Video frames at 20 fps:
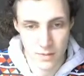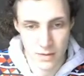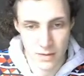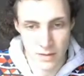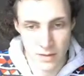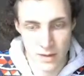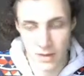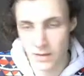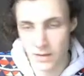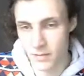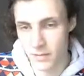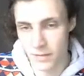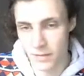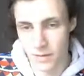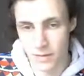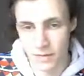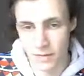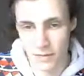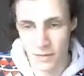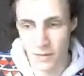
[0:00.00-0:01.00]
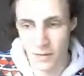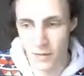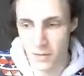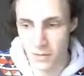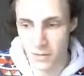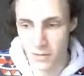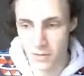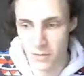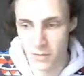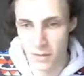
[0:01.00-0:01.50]
Yeah,
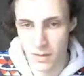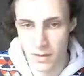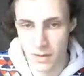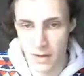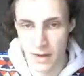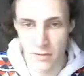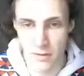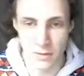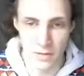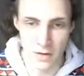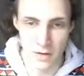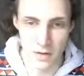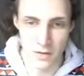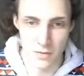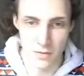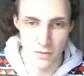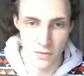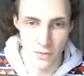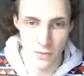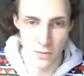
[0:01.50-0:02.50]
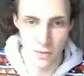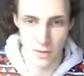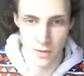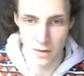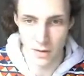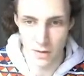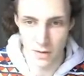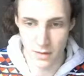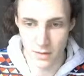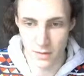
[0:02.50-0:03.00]
so that was it
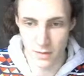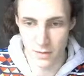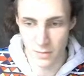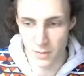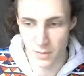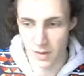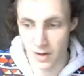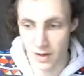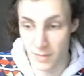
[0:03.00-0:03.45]
for this week.